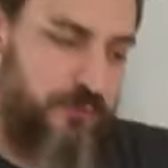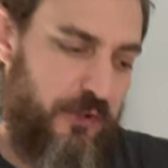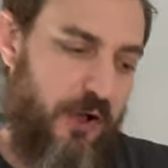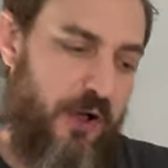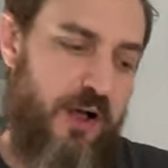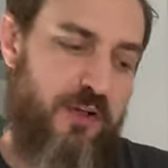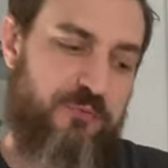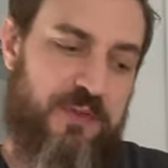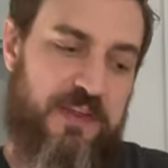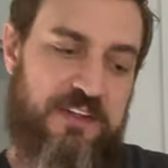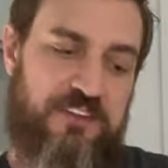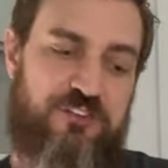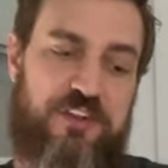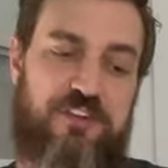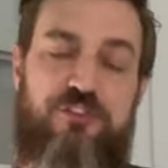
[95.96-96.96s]
coffee,
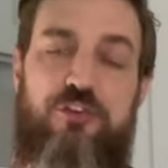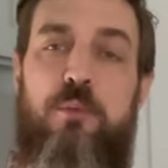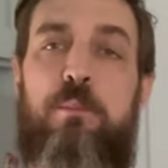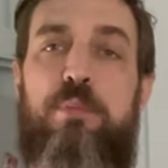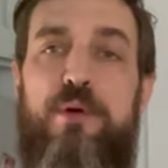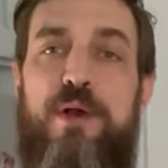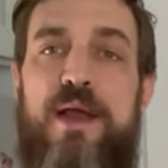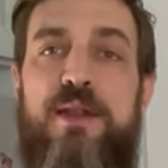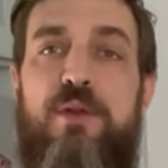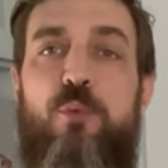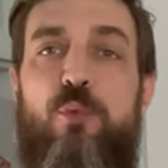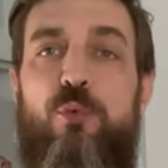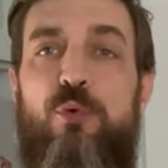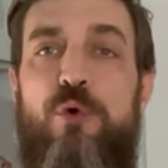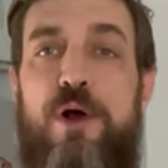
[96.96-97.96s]

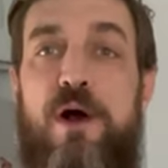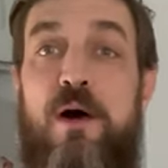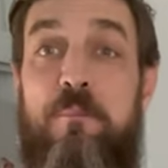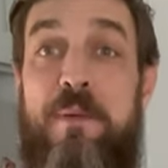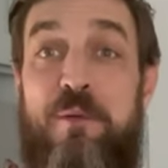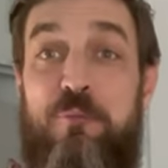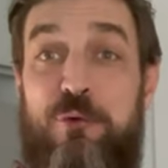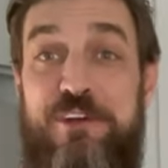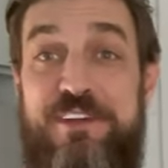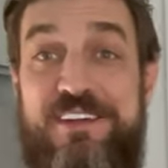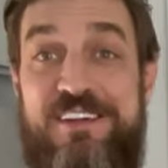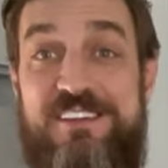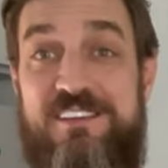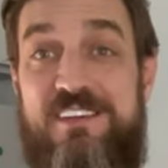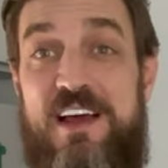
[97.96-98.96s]
gingerbread, rum. I'm really
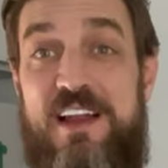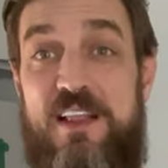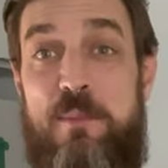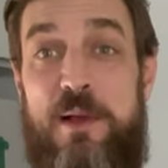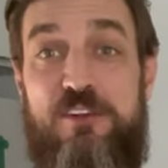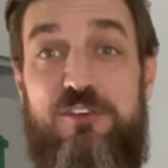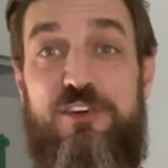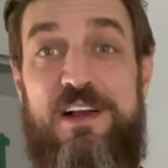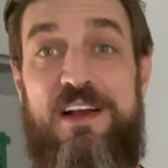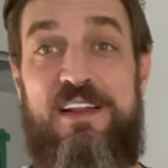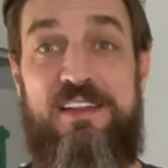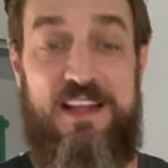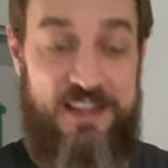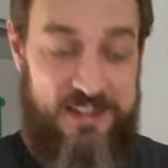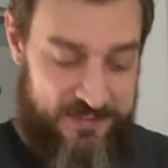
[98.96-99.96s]
excited about trying
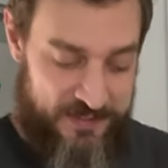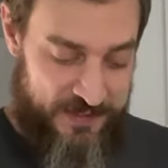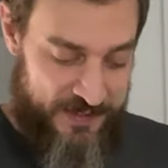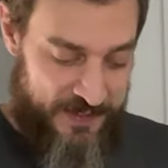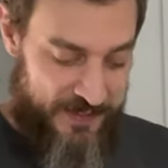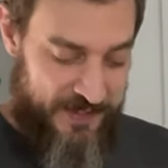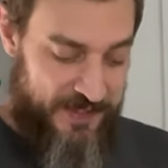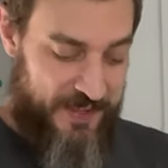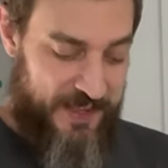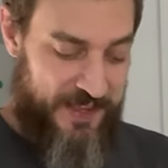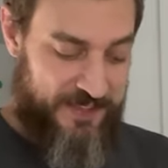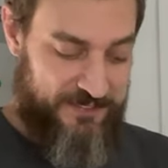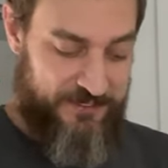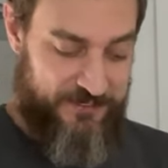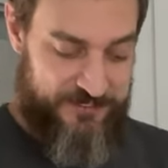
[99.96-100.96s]
that.
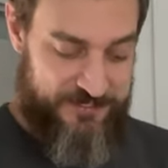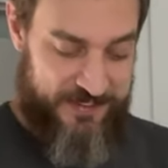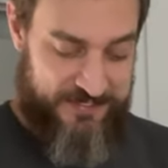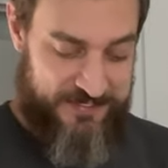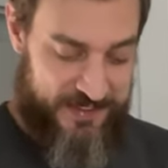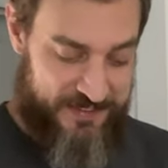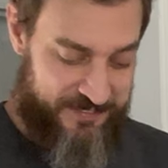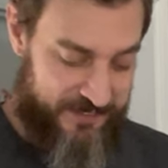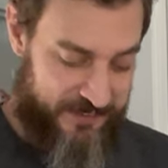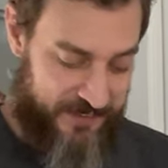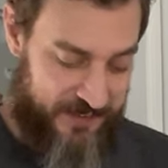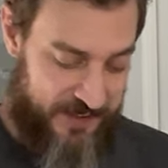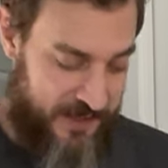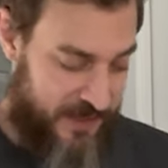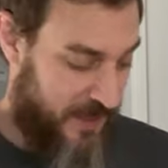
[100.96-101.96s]
That looks like that's
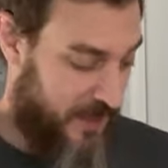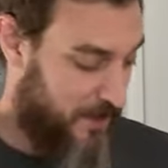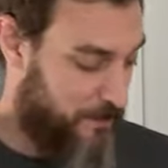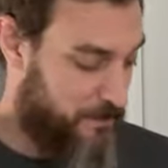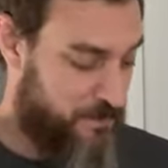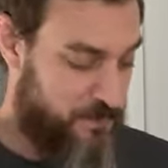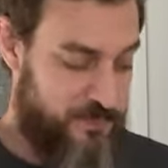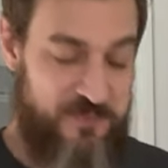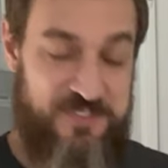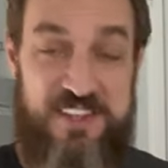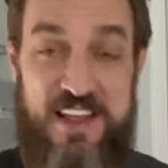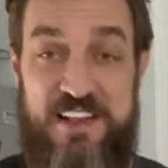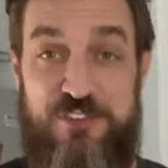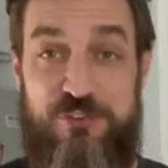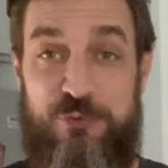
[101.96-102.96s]
gonna
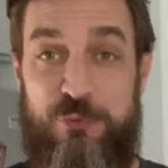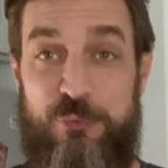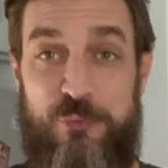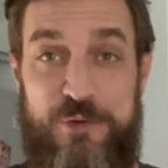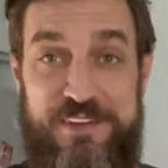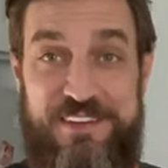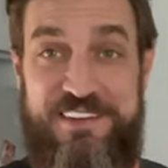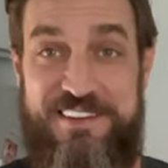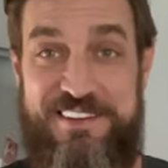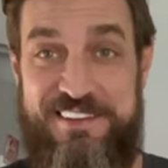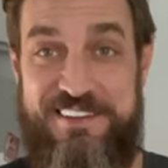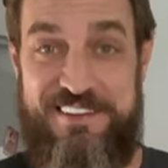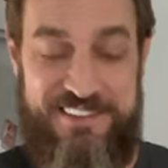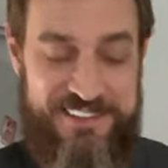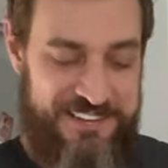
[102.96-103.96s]
taste really
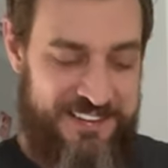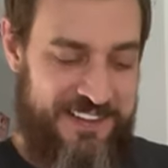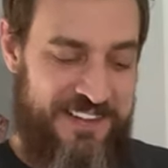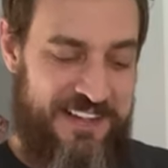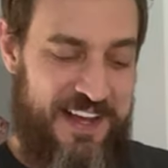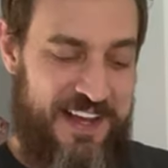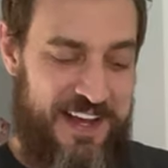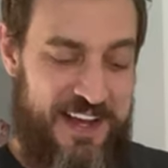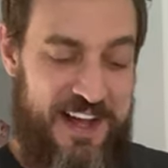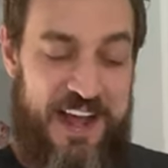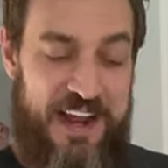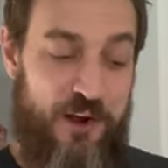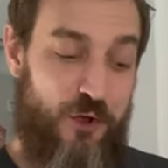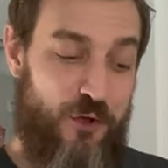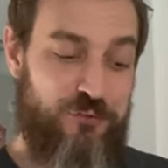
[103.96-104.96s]
good. I
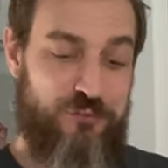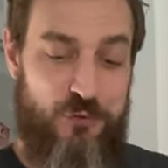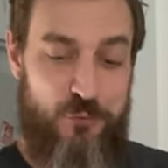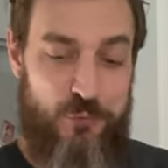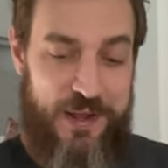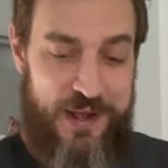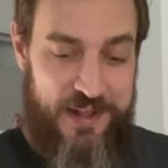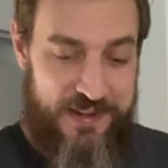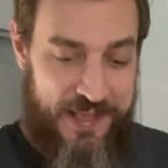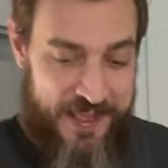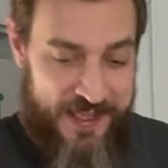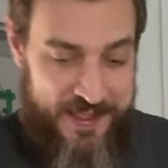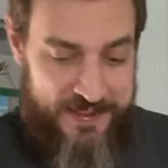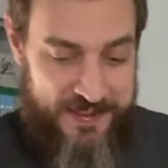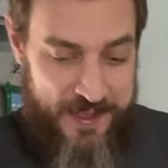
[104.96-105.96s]
also got
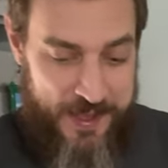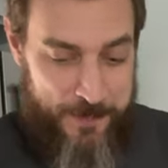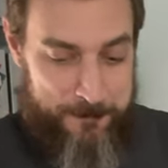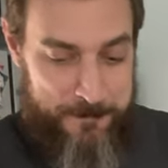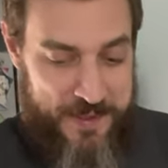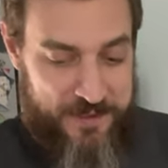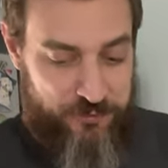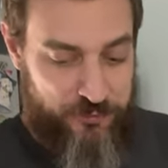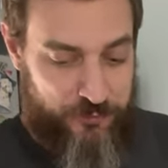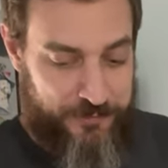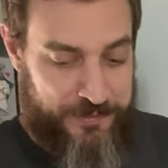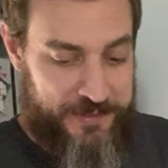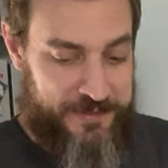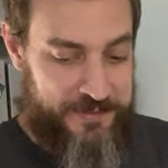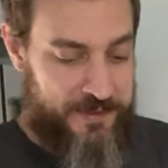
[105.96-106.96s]
a mesh
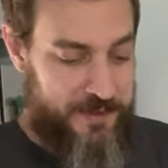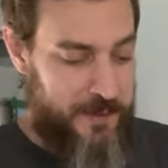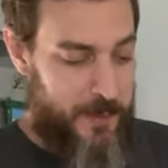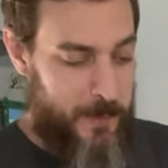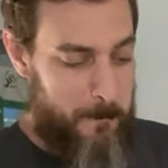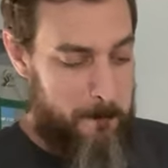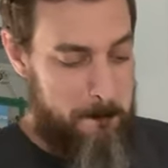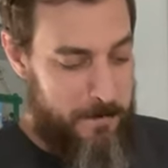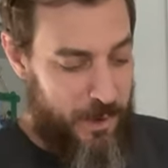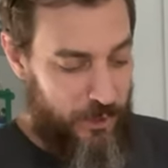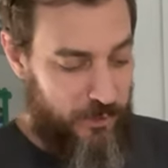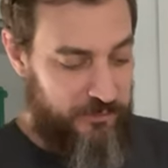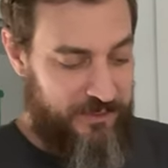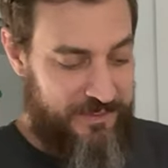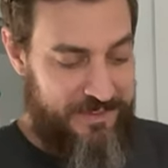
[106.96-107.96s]
green
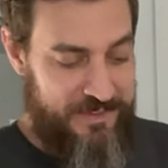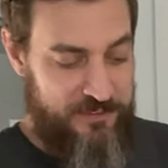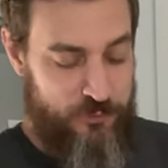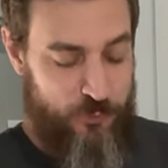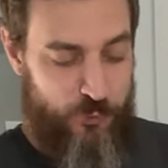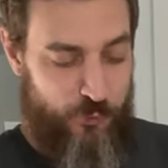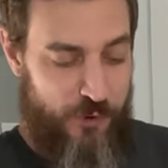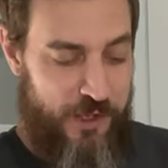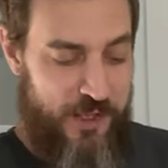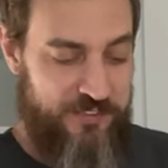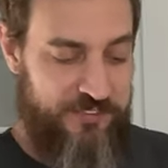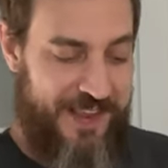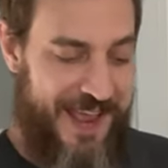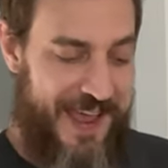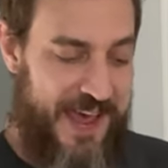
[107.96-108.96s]
Maltese cross
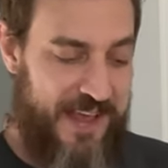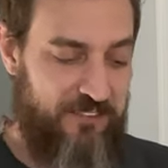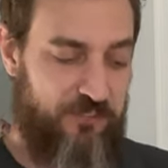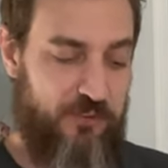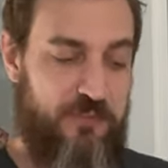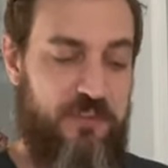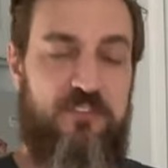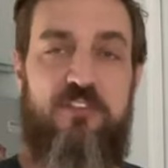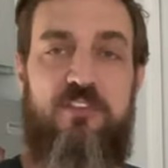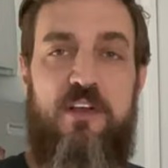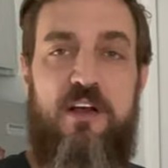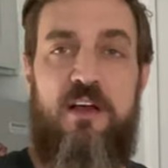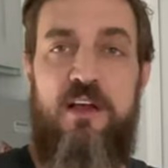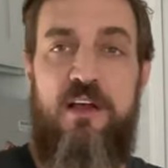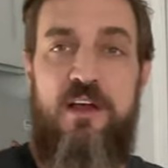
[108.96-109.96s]
hat. So this is a